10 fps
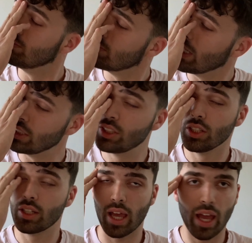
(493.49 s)
It took
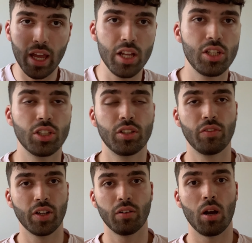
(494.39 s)
ages to
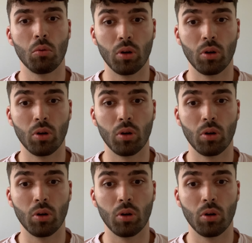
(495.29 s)
figure out what